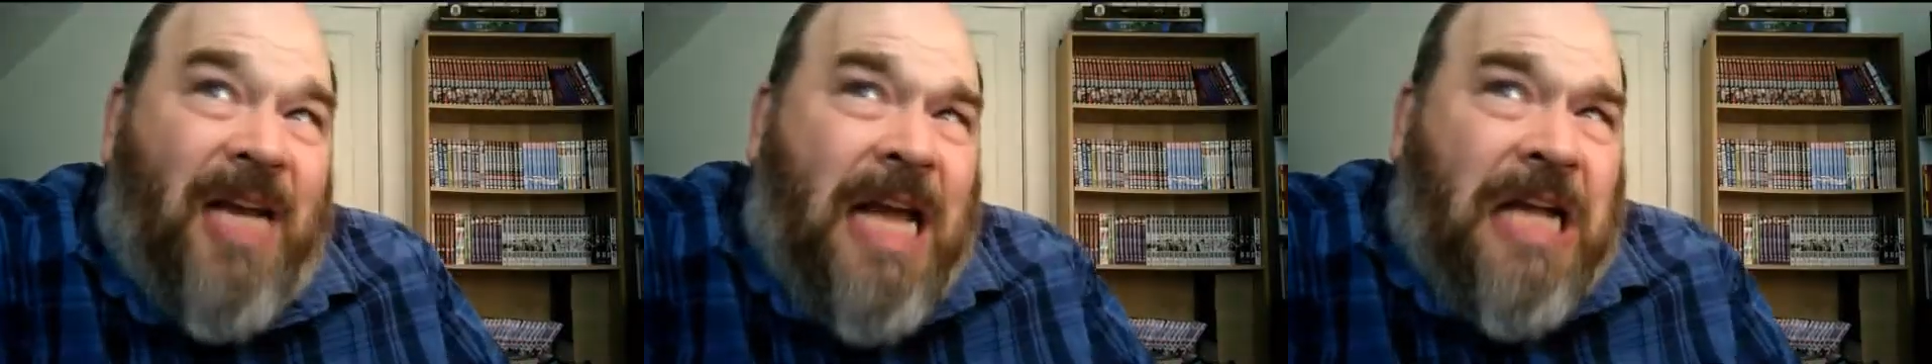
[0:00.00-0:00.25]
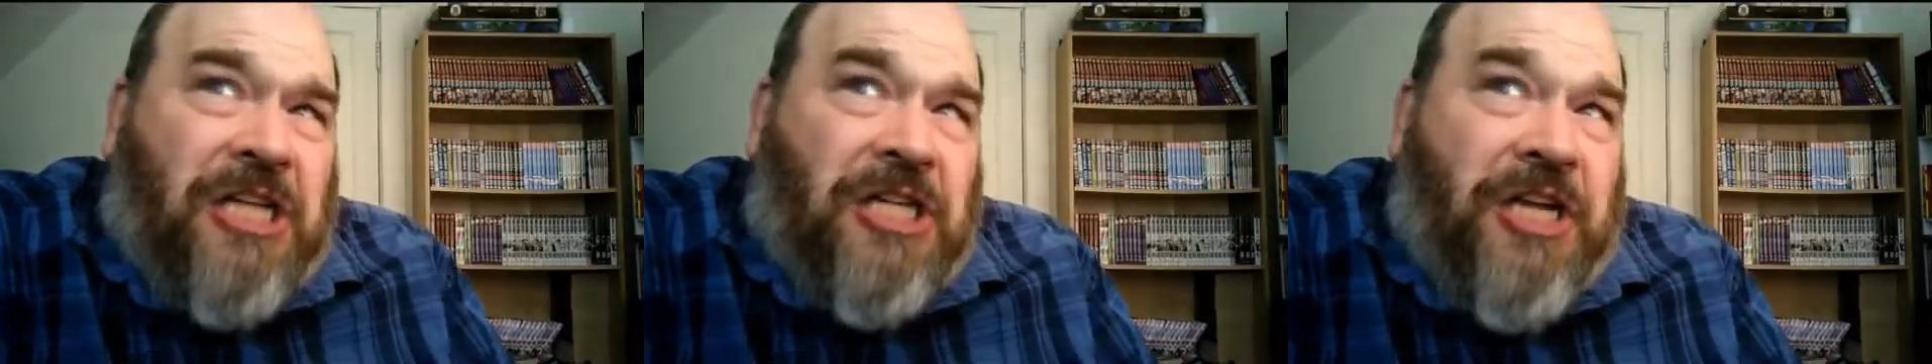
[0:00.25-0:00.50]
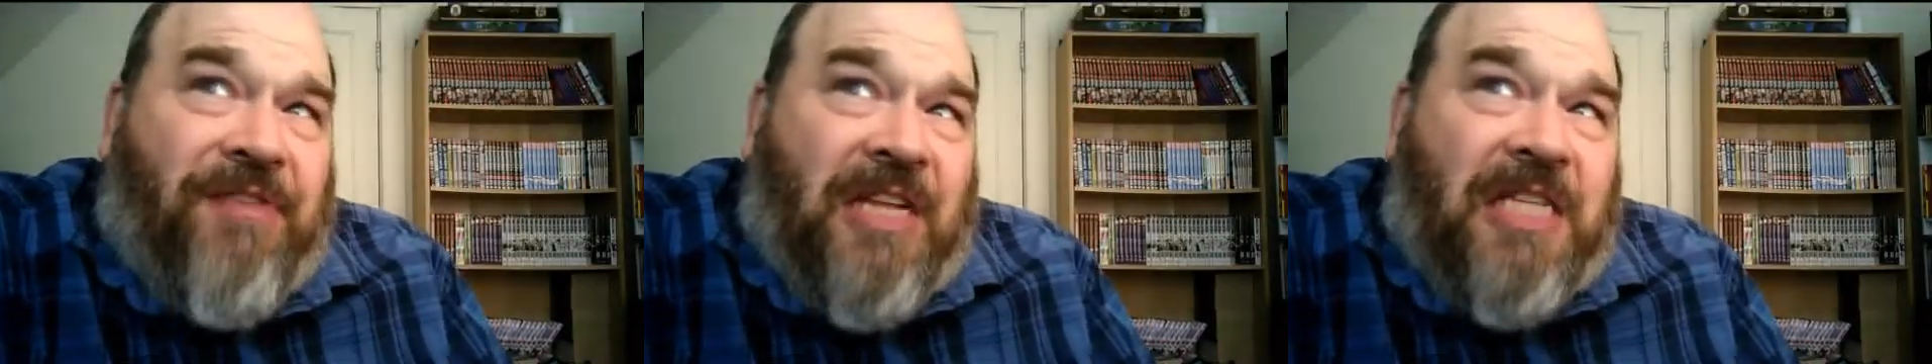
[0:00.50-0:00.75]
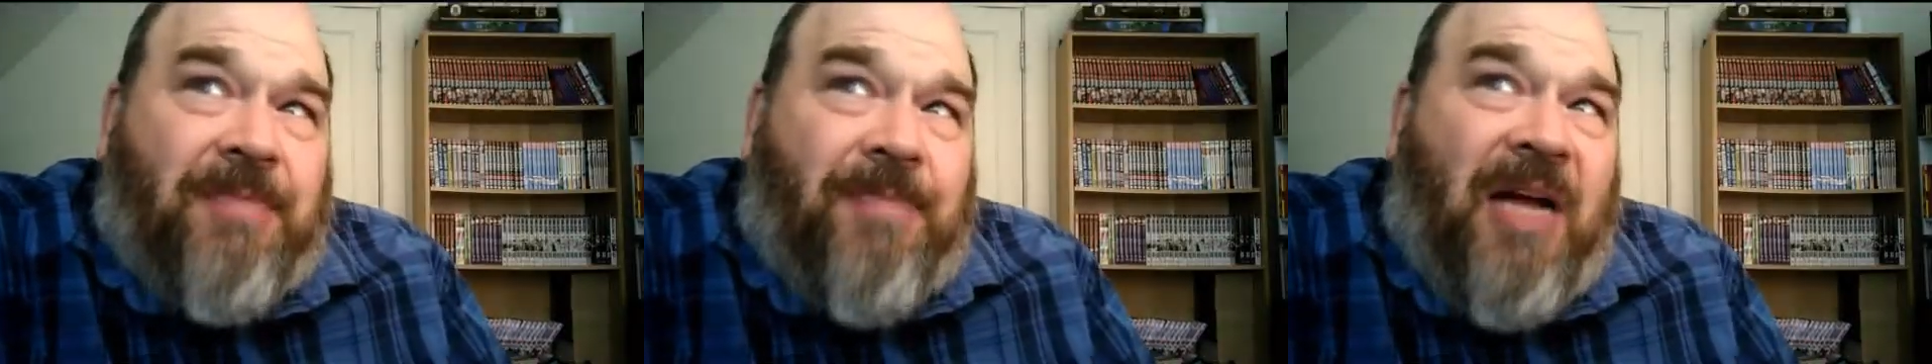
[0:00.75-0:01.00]
and Chief
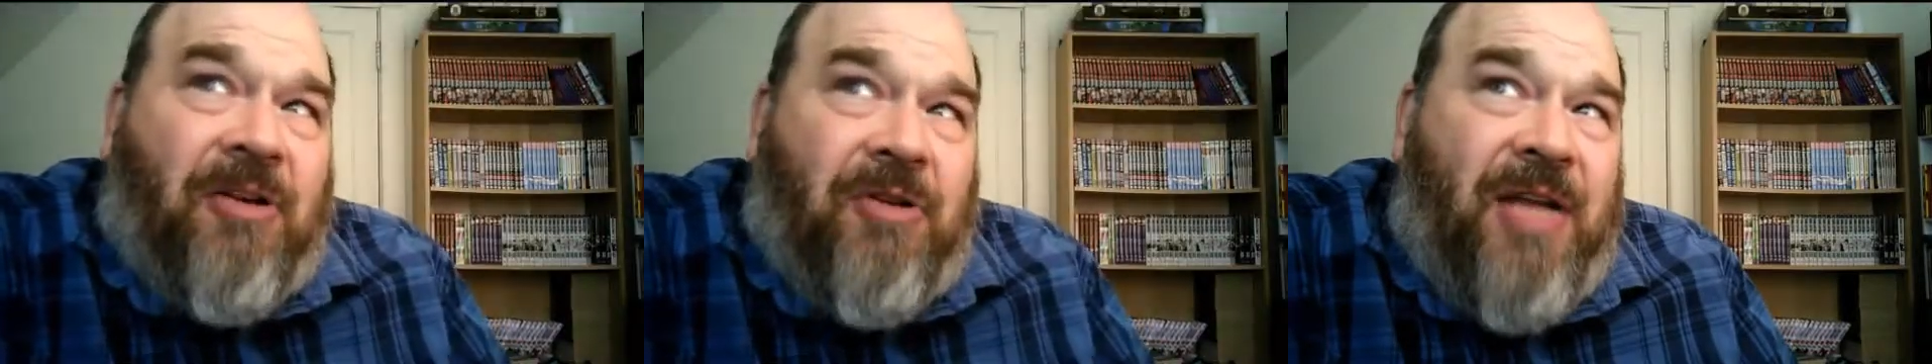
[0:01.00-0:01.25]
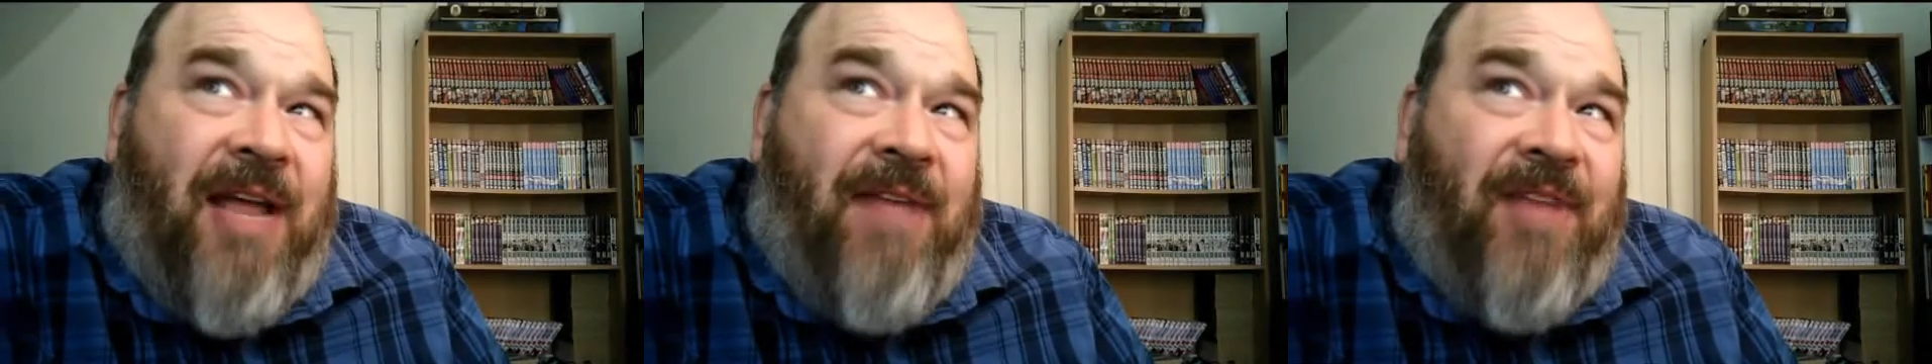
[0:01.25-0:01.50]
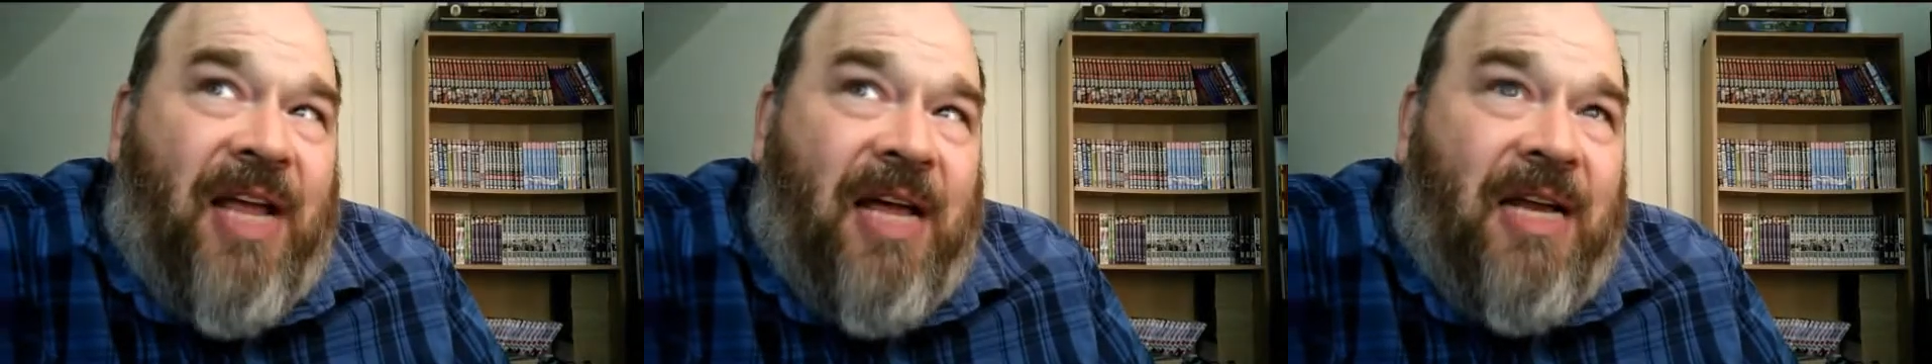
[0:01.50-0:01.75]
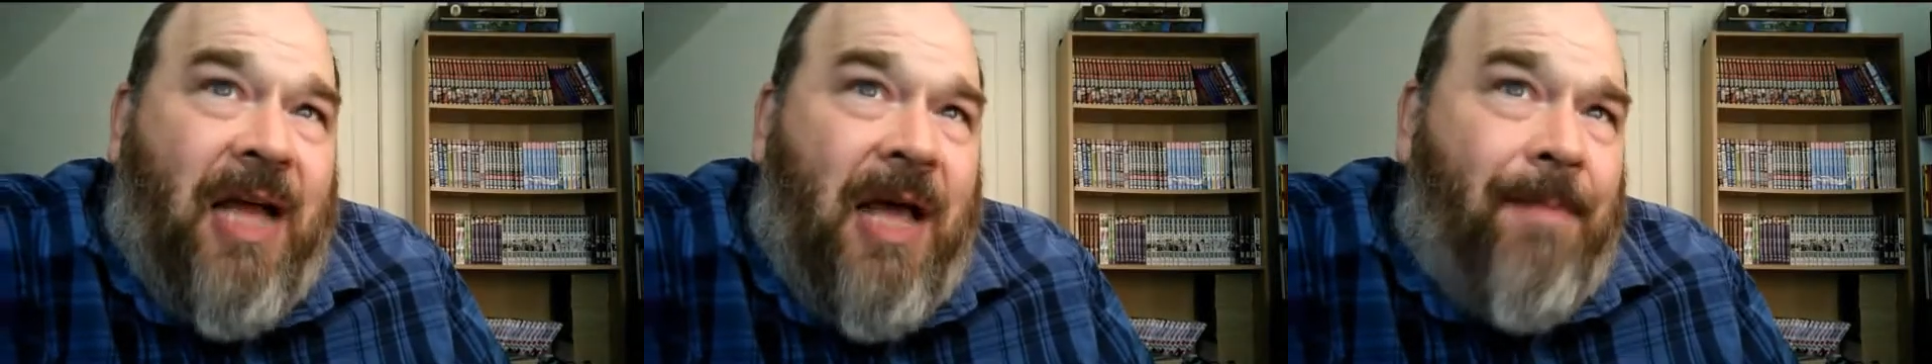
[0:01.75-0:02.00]
Inspector Davy
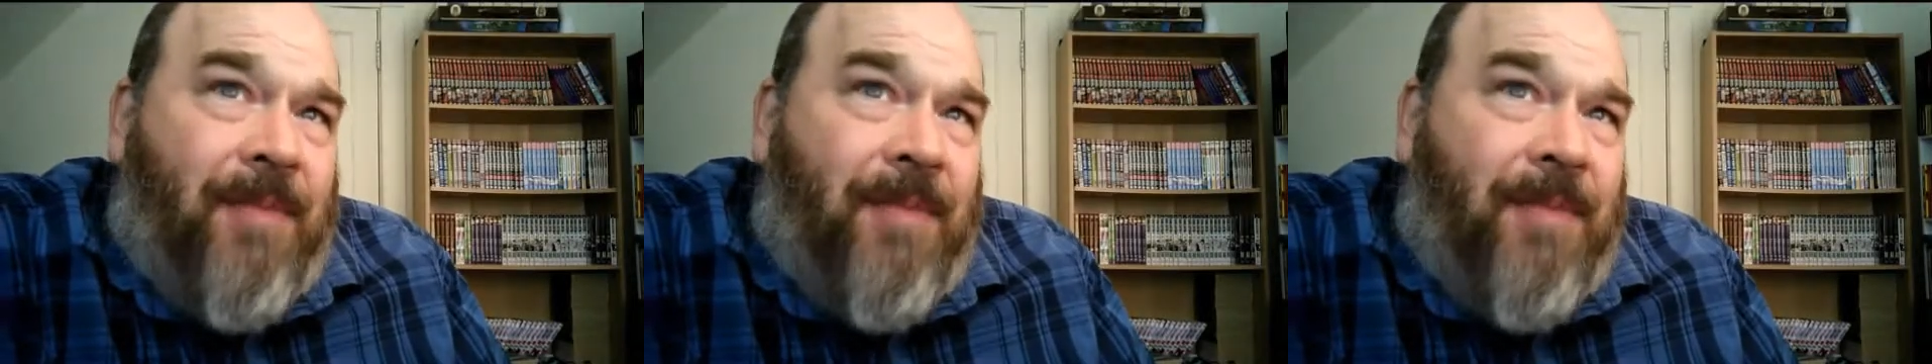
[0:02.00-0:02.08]
and